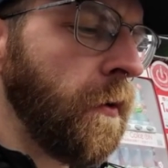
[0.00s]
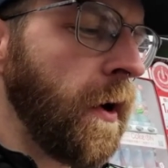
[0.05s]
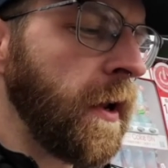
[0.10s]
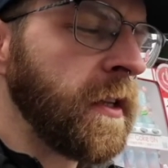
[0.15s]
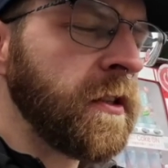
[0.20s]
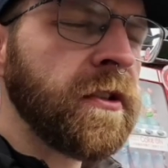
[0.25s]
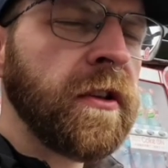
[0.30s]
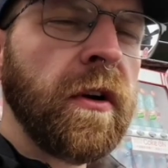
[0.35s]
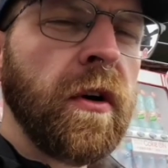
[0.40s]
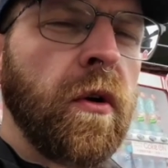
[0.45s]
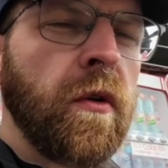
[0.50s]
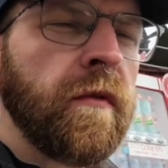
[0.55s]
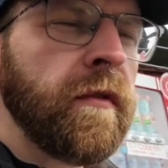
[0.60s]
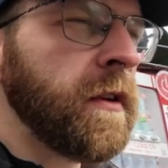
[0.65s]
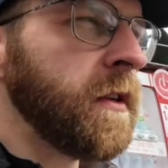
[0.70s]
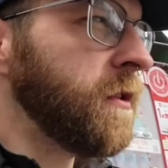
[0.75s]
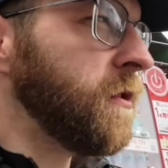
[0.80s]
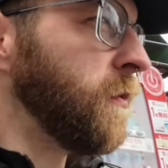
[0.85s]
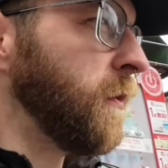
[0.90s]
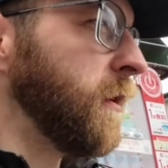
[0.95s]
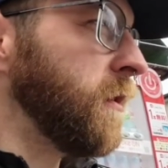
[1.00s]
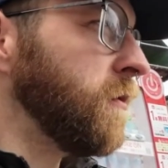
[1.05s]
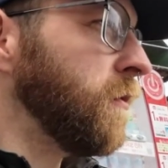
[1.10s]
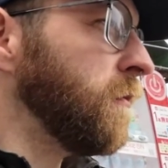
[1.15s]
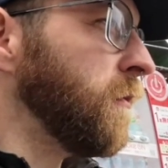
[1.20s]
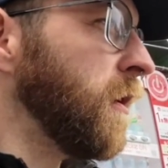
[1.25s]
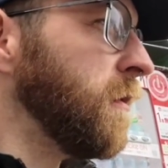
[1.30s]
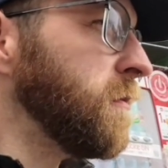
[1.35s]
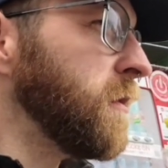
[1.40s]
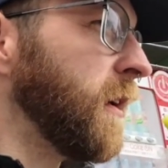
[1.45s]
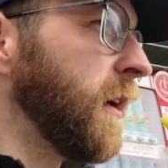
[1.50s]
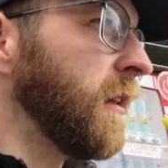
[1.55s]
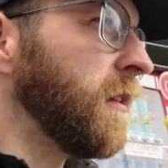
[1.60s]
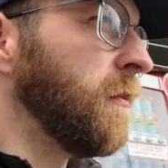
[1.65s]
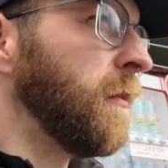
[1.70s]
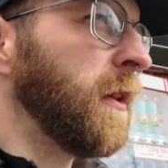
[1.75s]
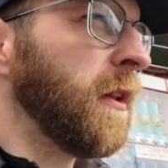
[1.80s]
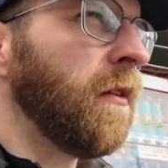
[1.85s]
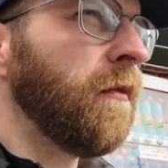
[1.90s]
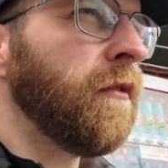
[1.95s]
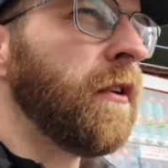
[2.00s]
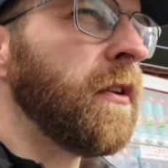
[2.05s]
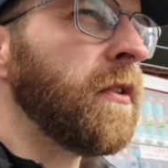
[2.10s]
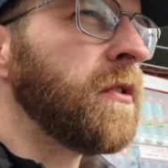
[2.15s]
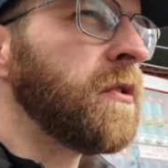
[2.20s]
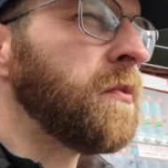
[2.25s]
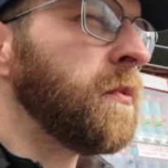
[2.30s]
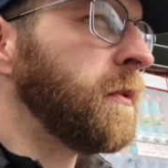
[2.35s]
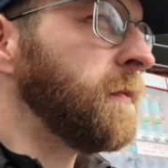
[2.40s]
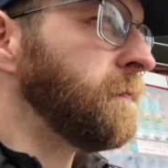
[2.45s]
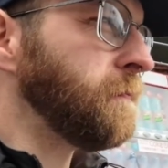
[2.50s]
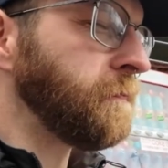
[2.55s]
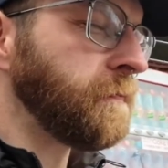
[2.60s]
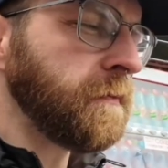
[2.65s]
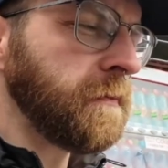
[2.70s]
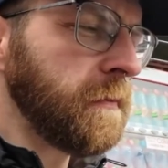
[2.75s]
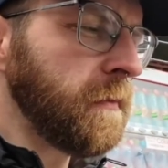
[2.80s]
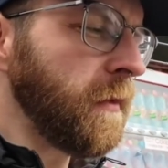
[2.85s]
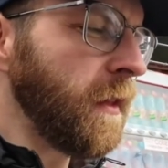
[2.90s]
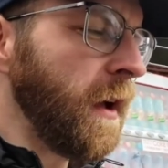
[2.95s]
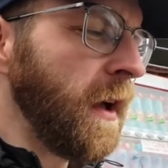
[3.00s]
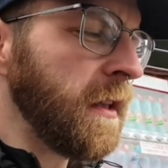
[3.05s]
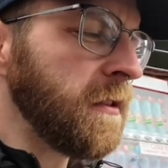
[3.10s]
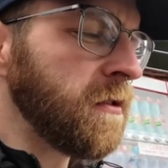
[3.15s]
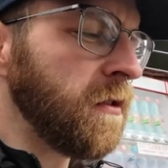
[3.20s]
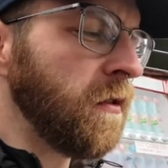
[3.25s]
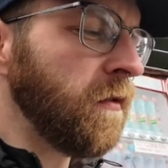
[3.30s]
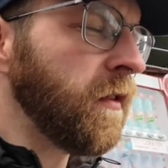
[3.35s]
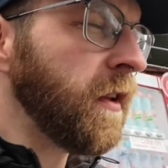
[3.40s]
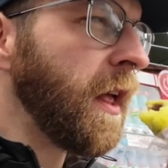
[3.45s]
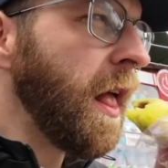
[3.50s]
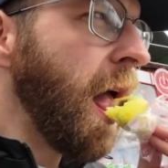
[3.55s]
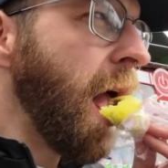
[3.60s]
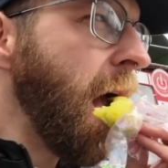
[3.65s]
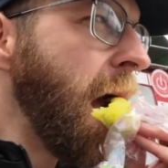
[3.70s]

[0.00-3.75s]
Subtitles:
And it's not overly sweet. Sometimes you get them and they're very sweet. That's lovely.